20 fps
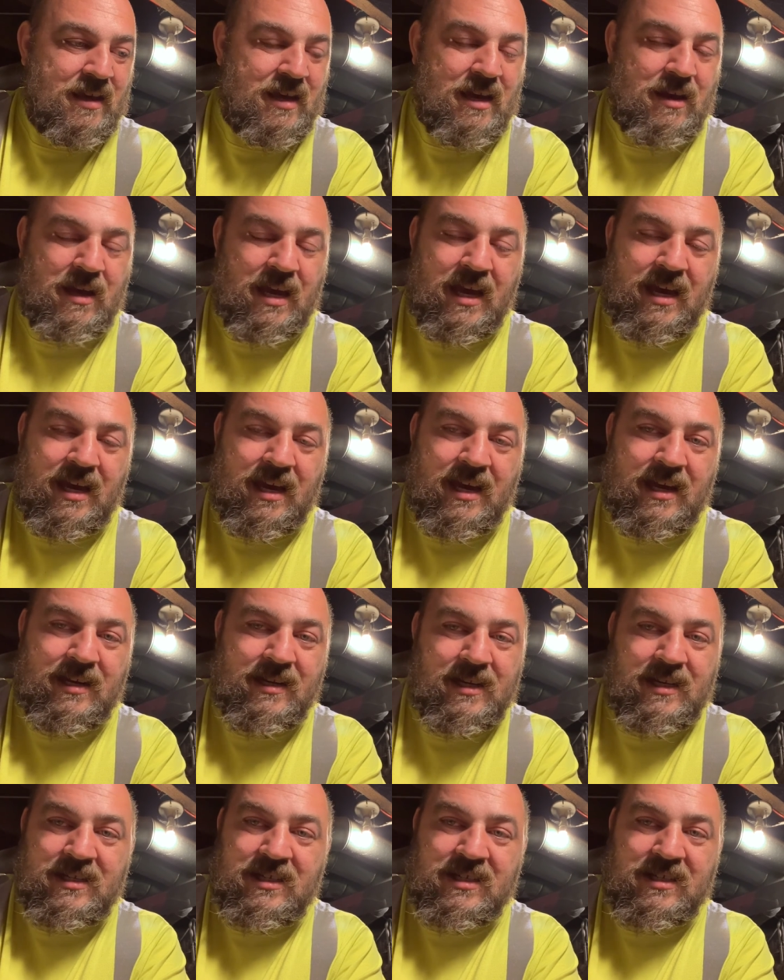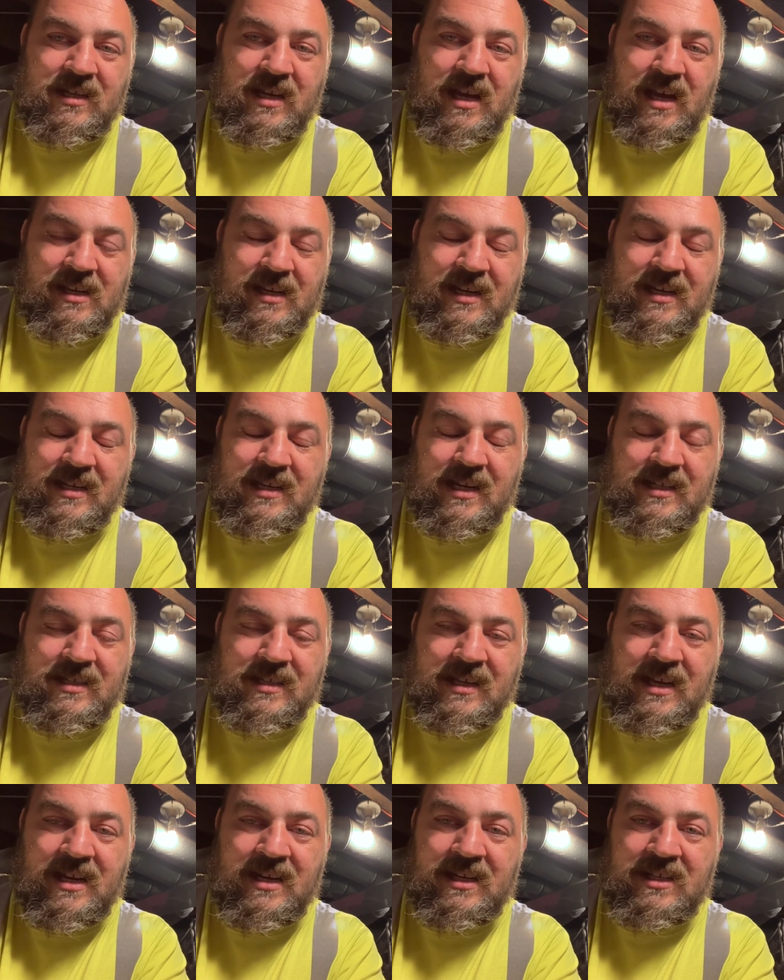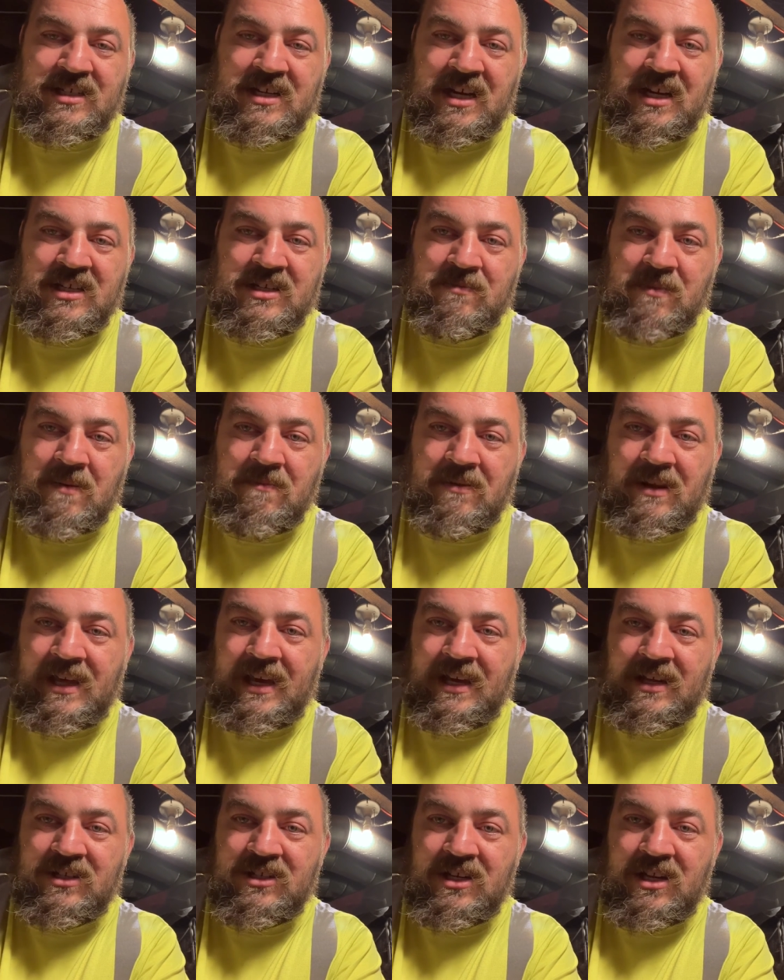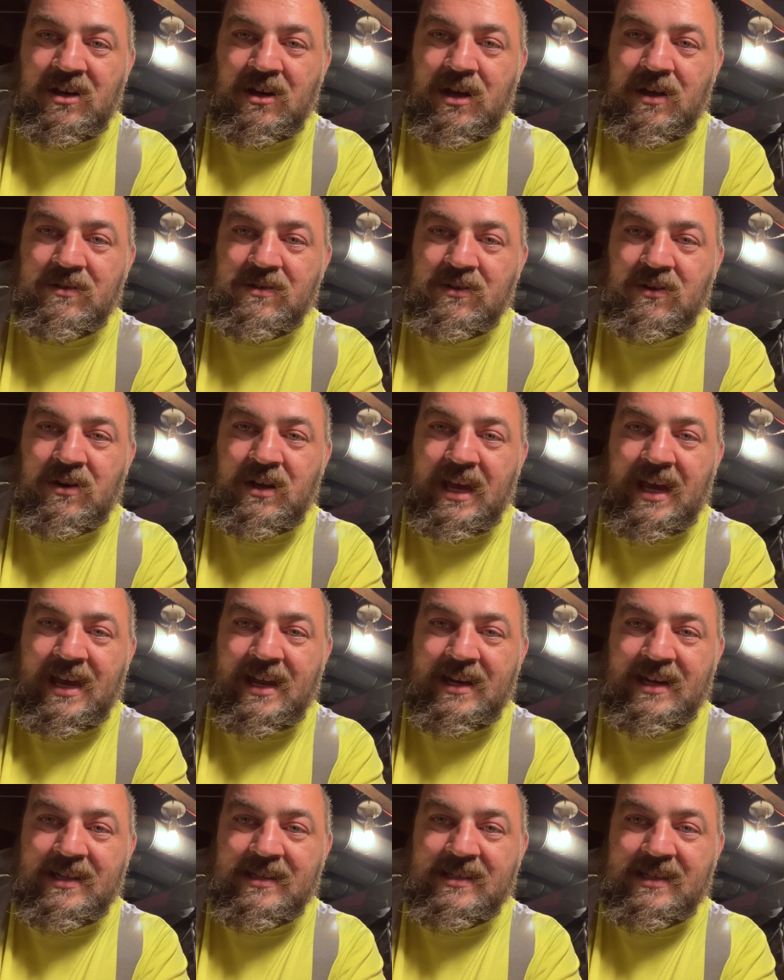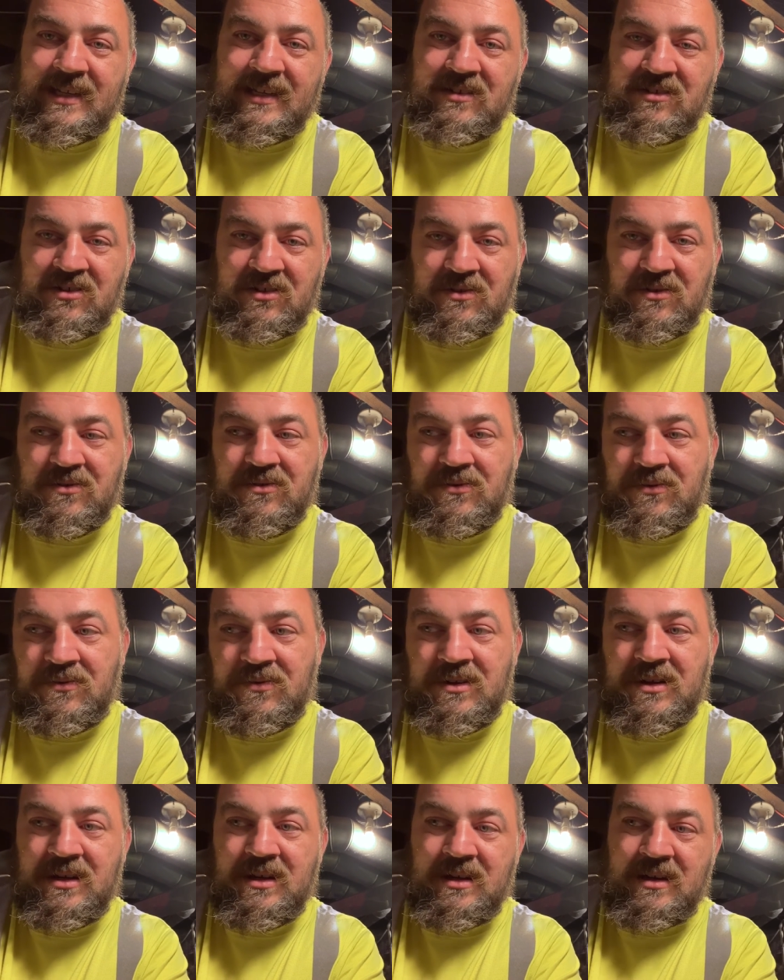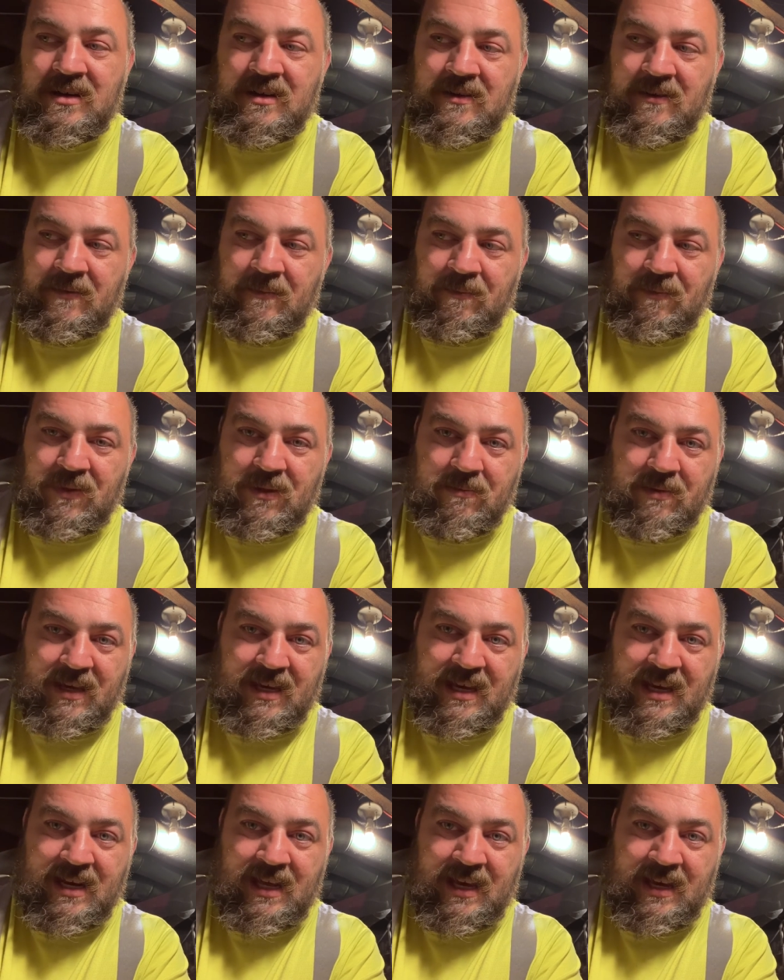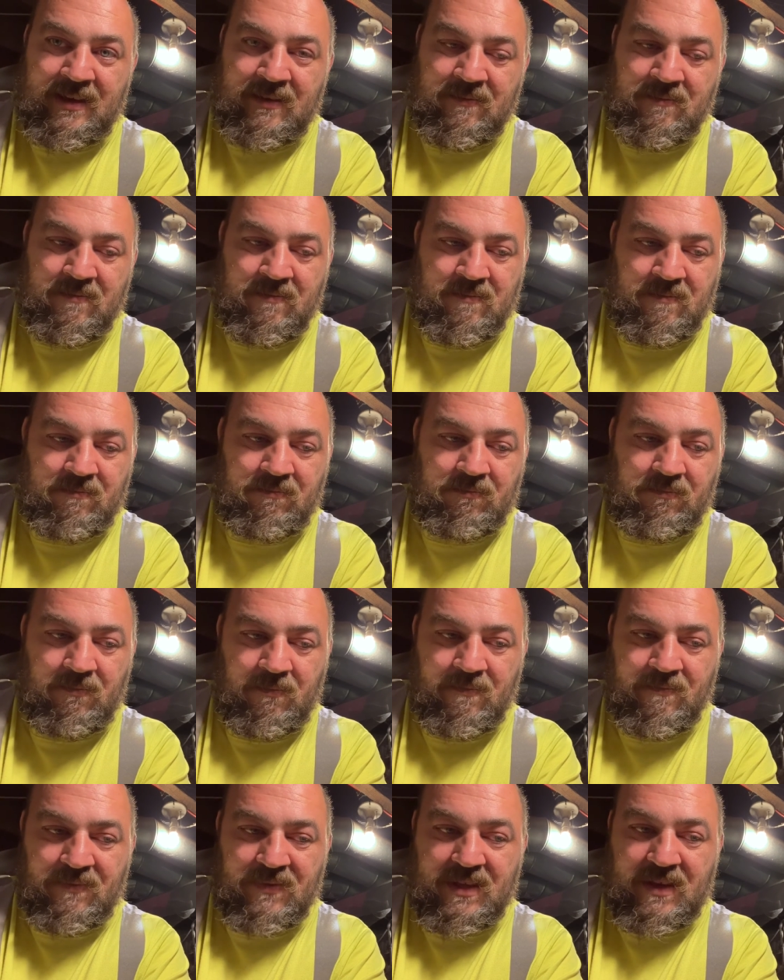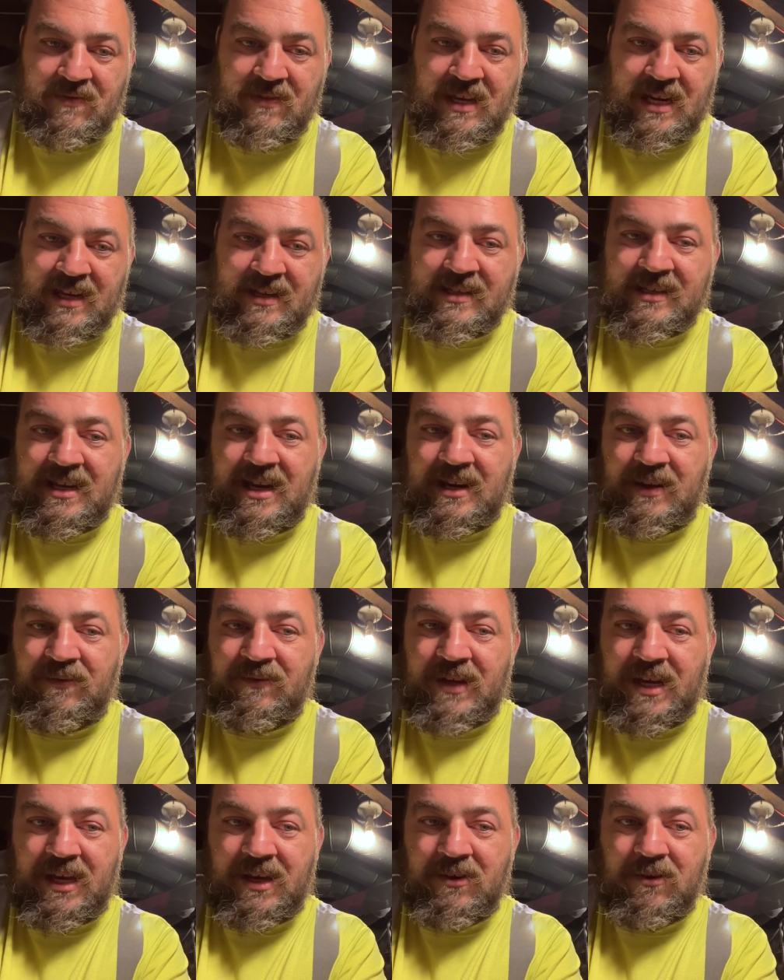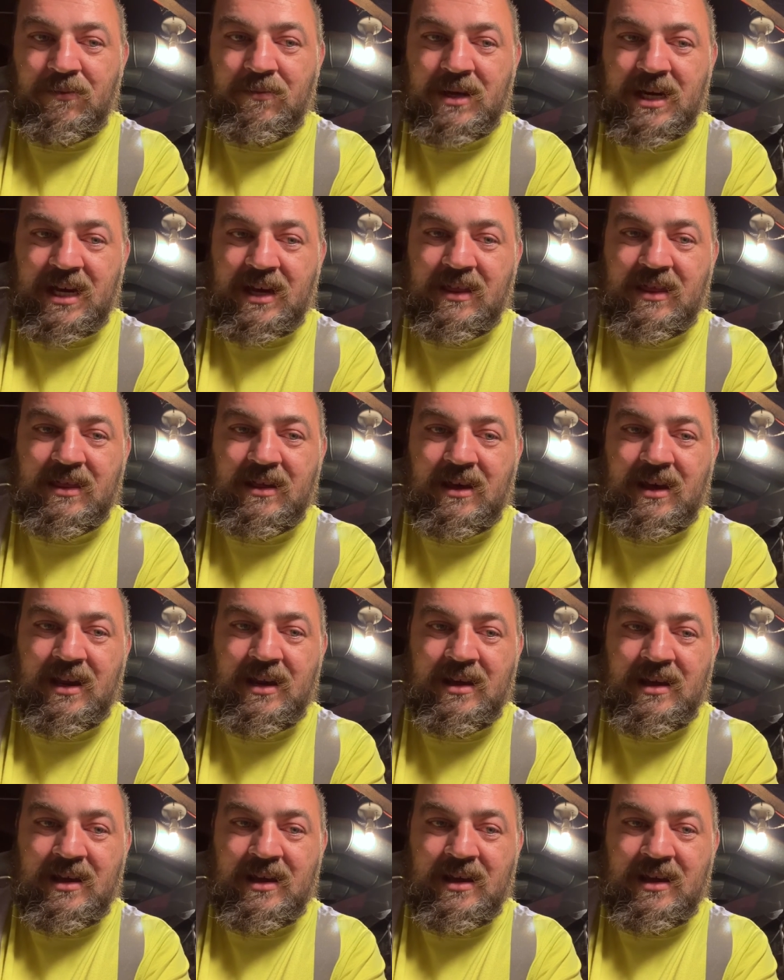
I, I, I just I, I just kind of changed my plans. You know, I was going to add this into the beginning of the next cutting video, but I thought